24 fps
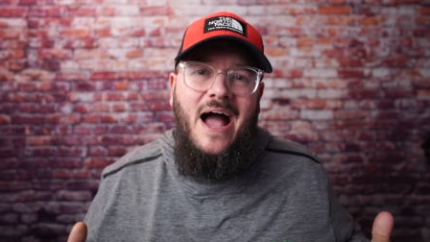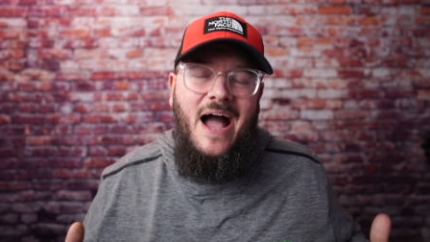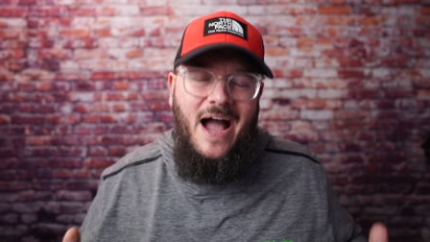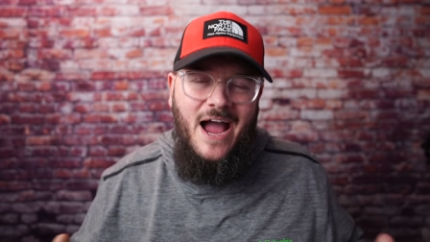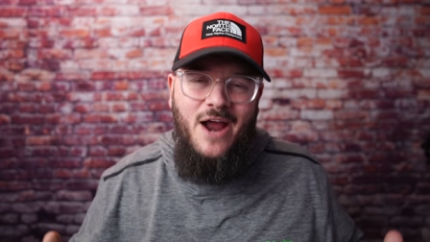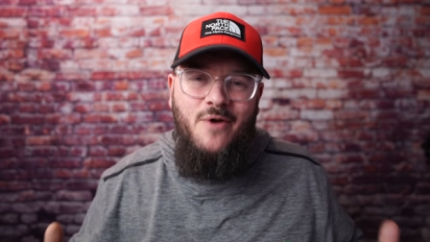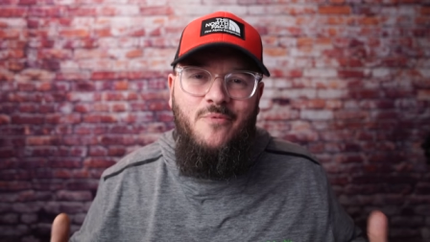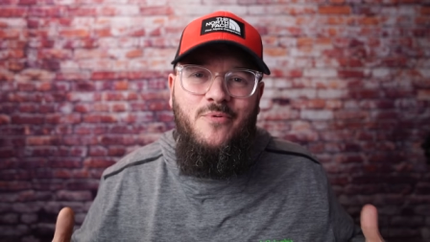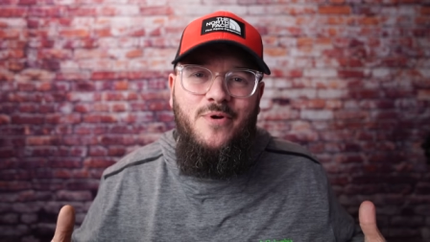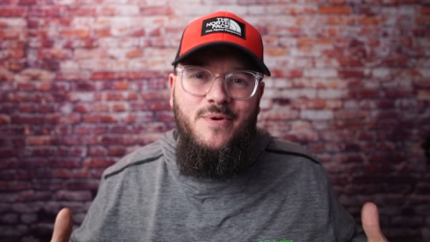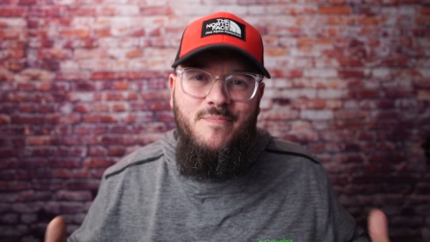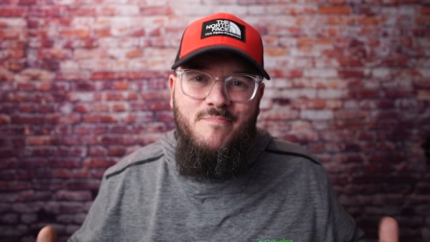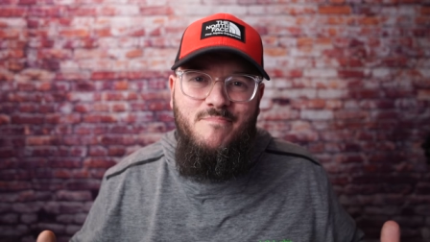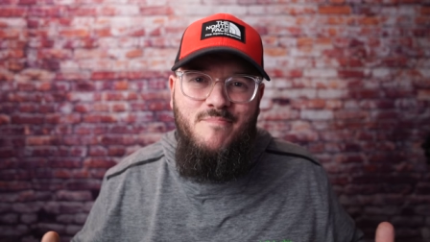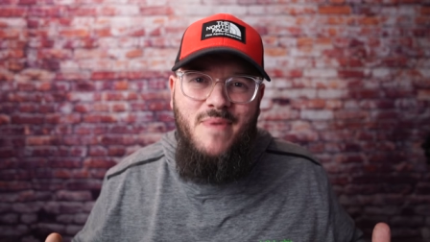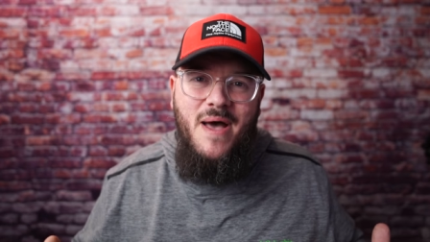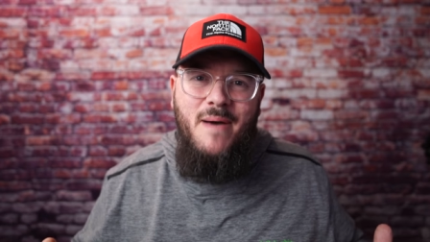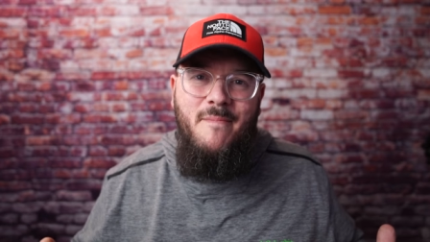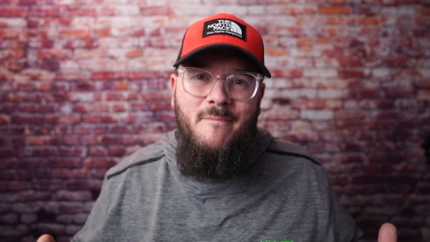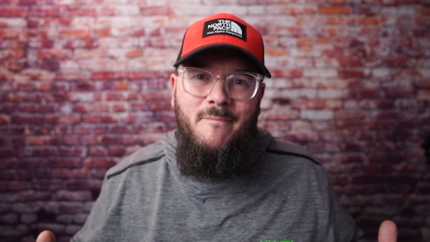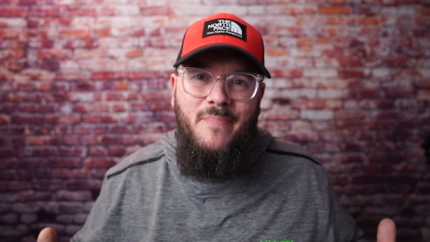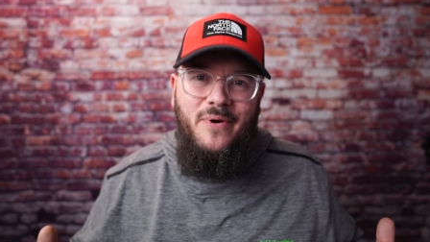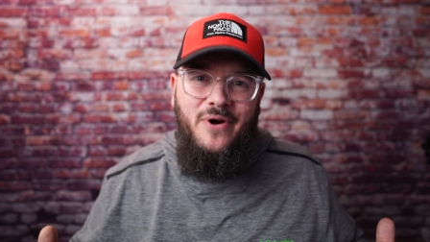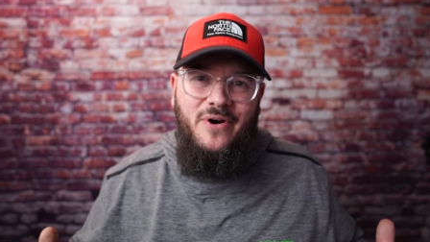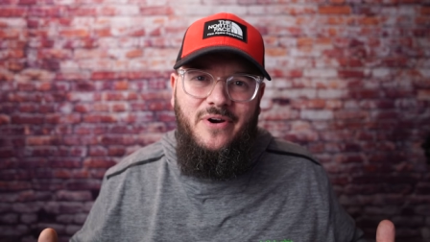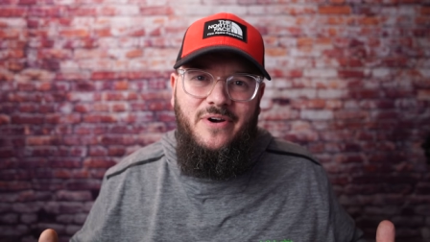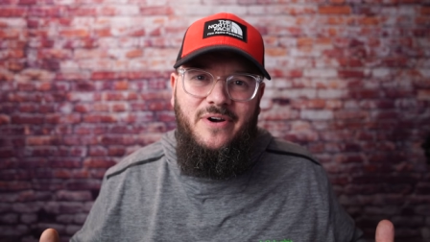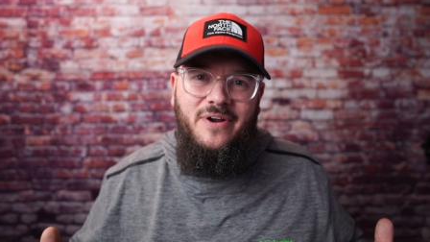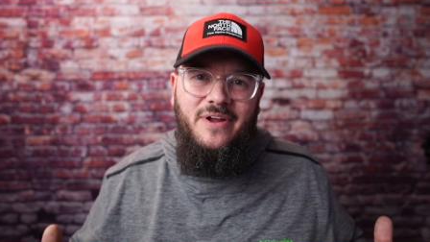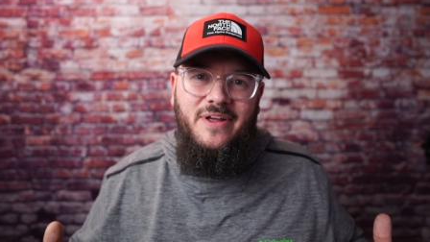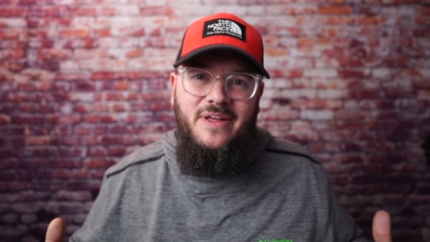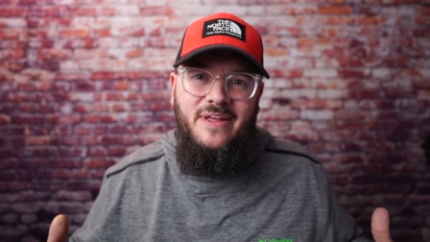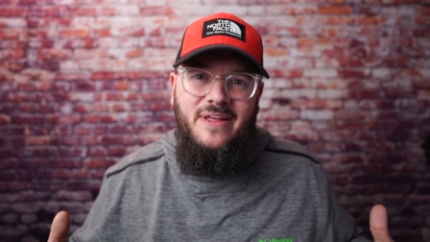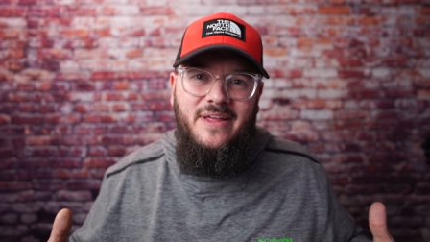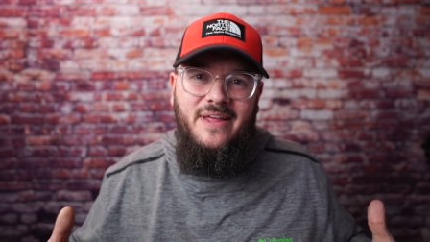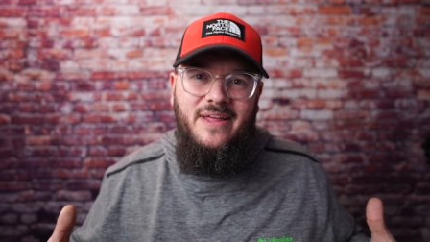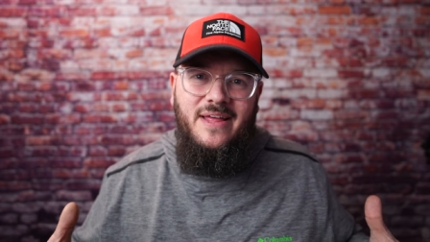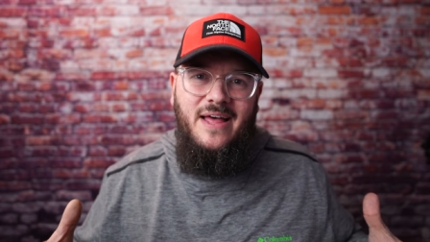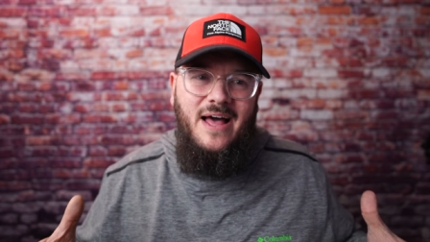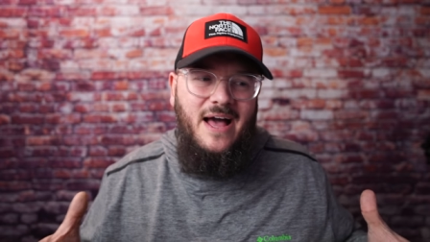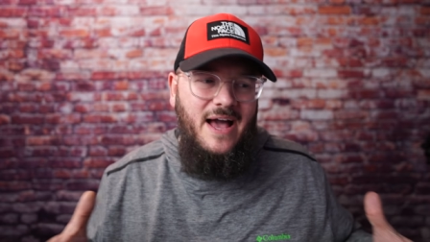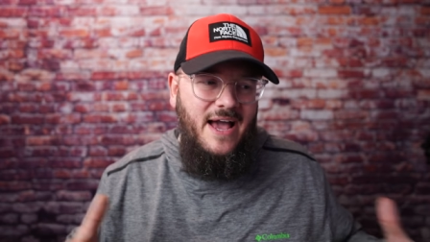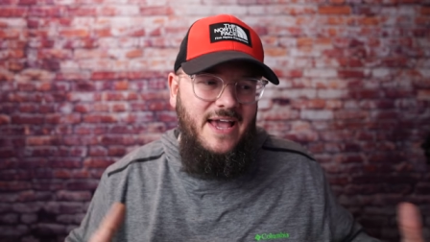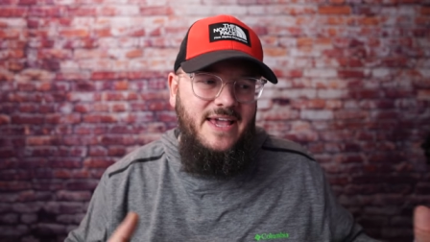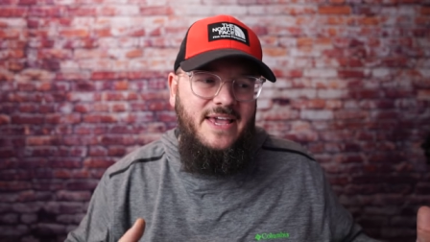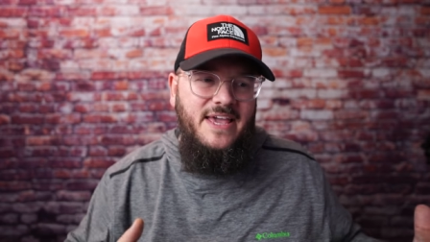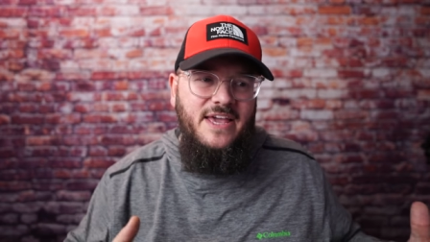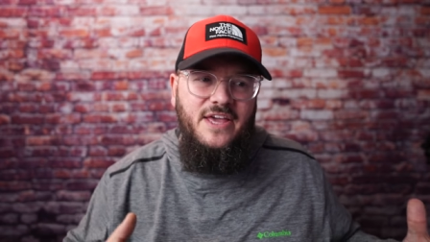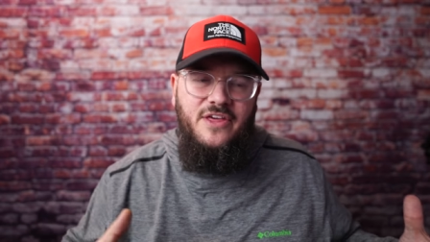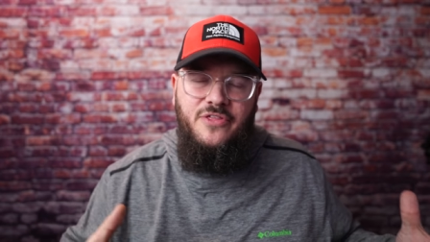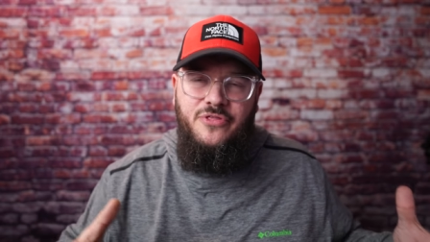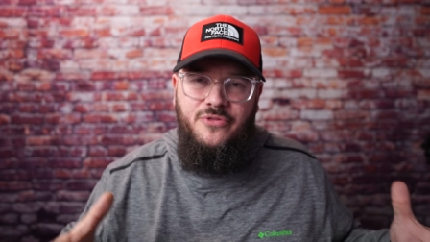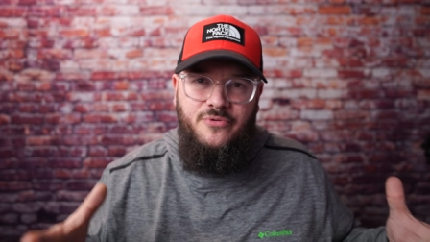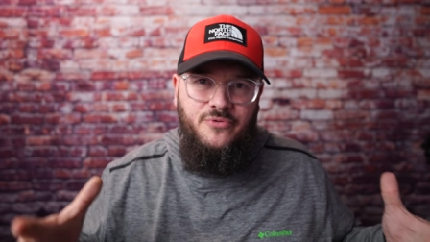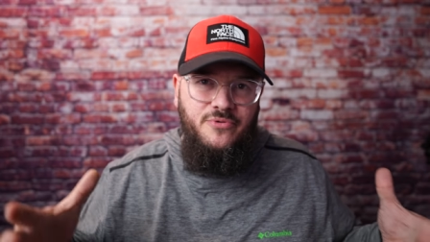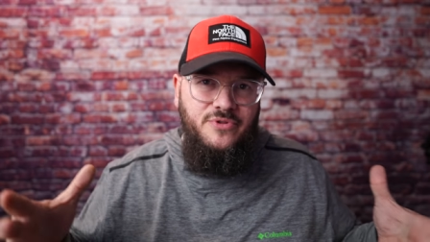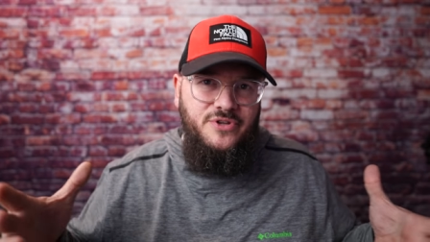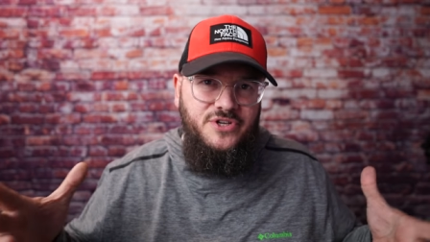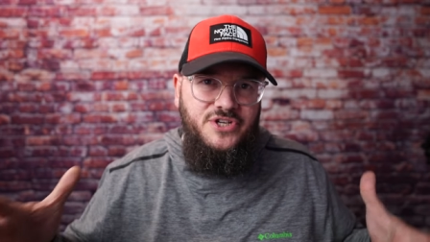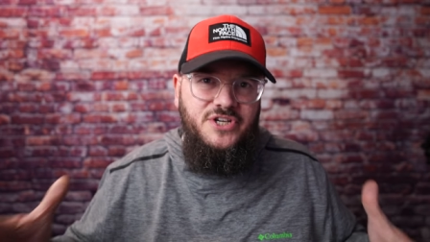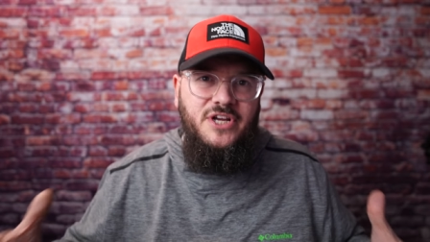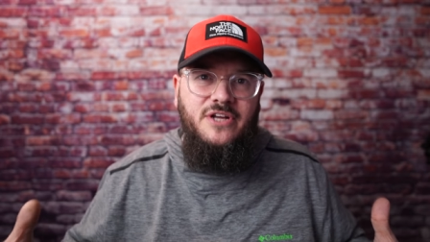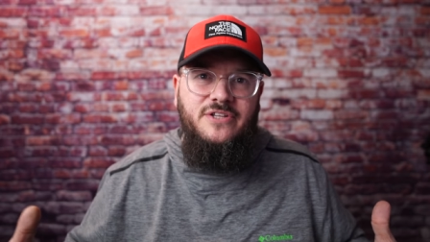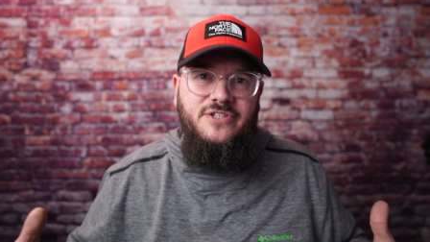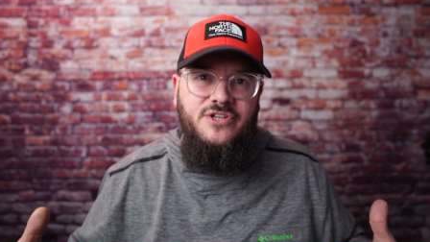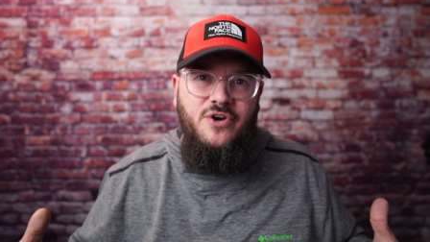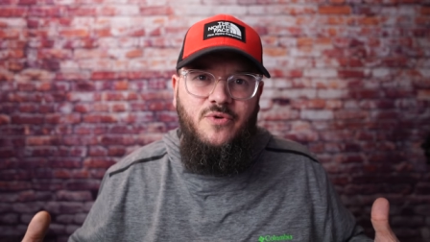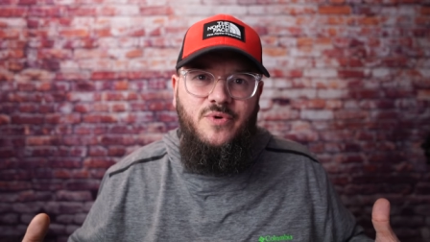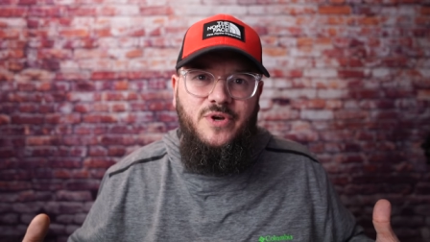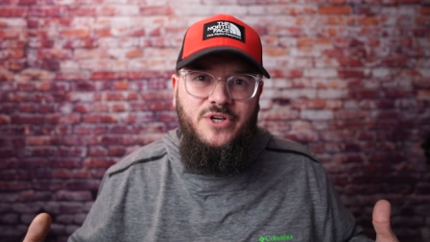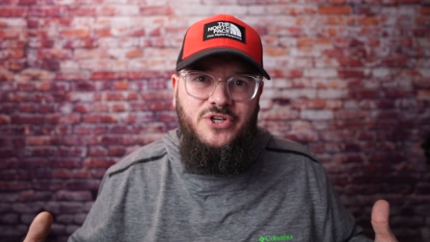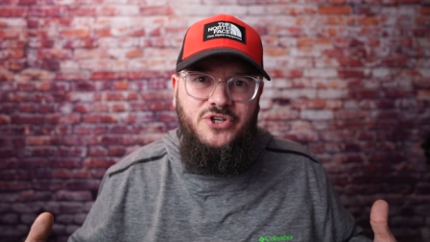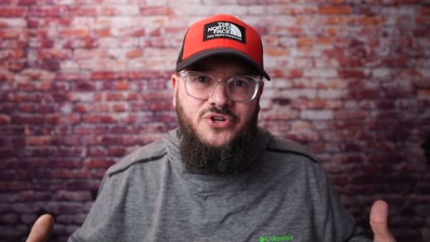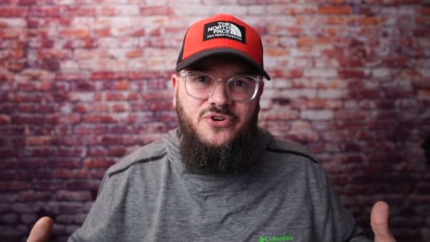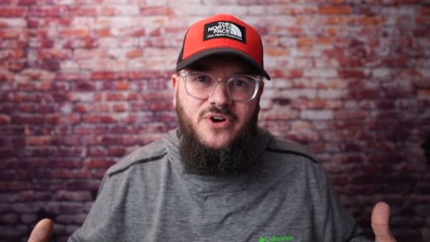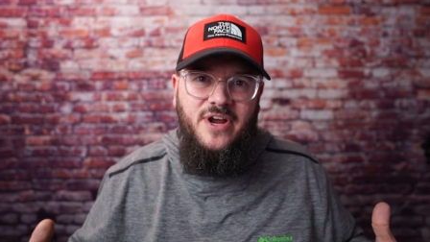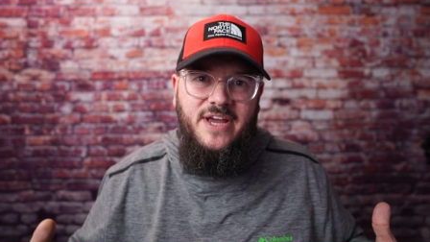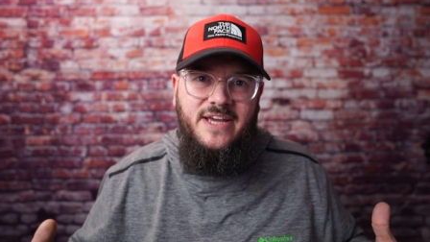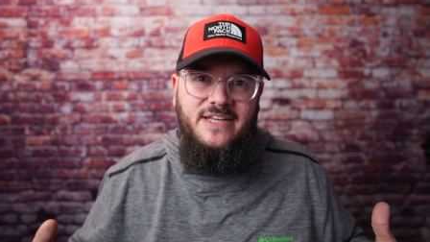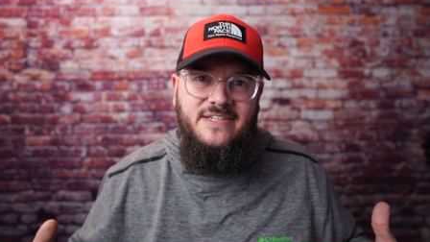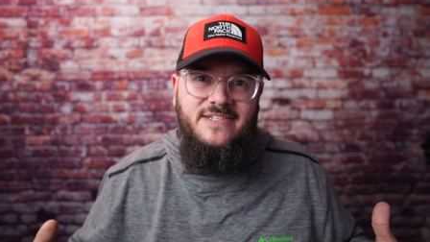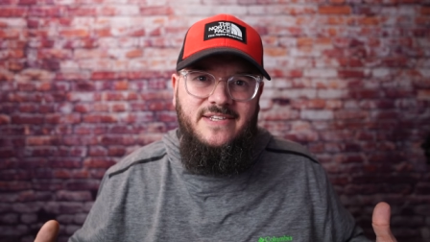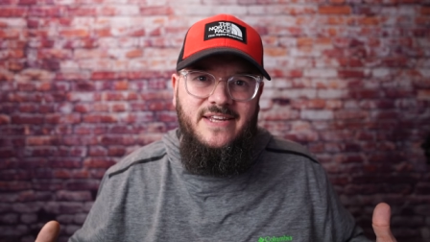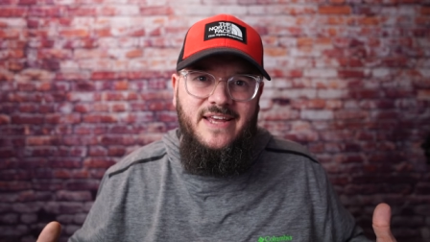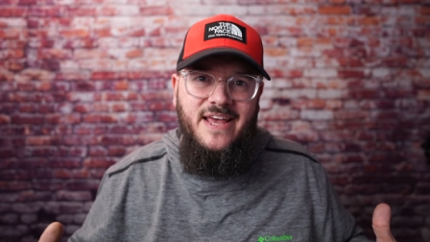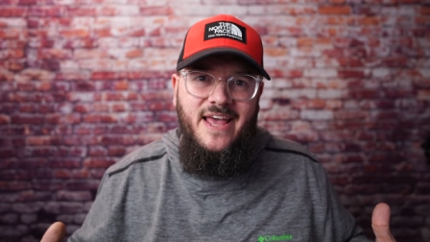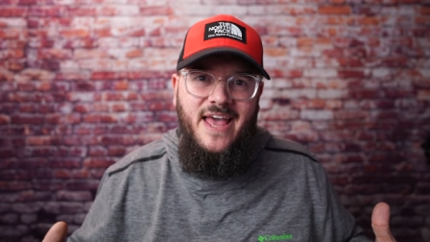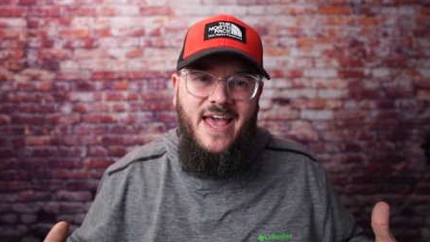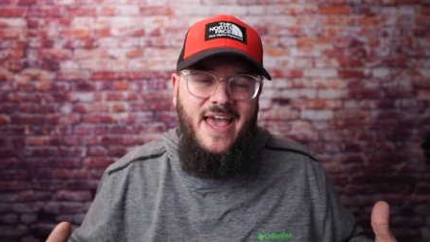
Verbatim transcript: I remember hiking through the Sheltowee Trace